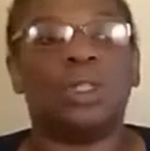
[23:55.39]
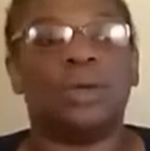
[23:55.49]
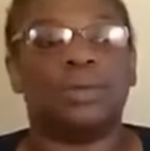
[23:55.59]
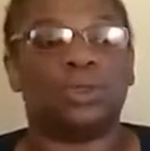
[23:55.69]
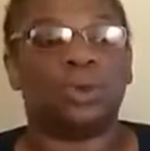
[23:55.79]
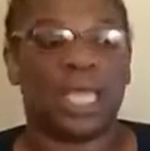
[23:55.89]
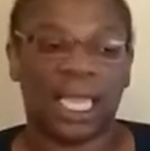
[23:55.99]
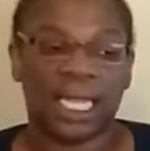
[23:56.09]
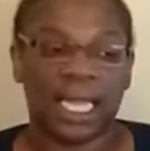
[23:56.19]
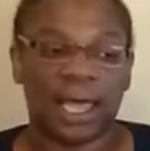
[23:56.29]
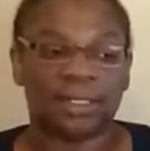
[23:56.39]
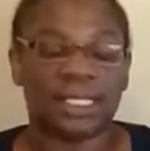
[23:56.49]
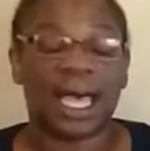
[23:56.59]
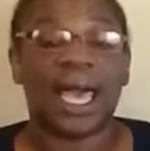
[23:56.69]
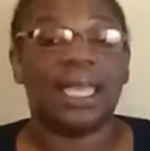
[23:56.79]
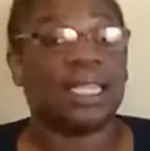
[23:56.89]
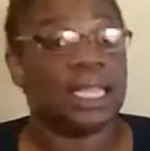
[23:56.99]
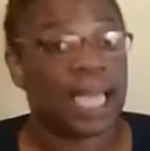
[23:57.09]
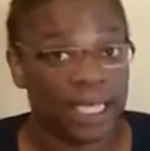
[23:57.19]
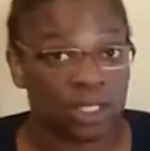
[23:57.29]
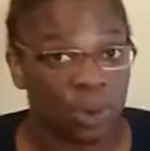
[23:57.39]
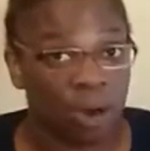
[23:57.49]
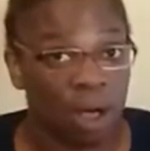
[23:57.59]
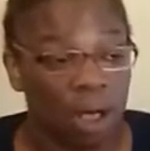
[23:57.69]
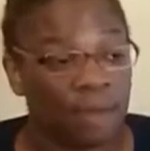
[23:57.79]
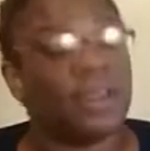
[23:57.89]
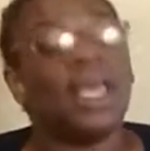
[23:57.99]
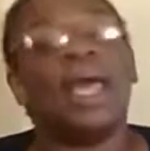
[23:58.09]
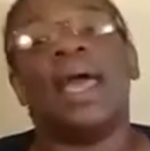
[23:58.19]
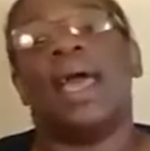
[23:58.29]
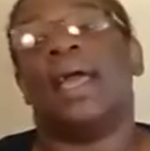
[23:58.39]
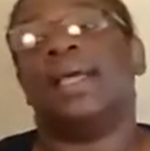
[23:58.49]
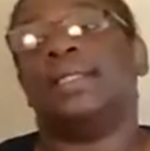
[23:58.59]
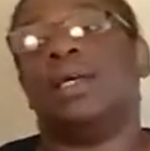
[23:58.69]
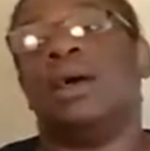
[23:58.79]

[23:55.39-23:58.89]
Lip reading: There was no candy outside. The lights were off. And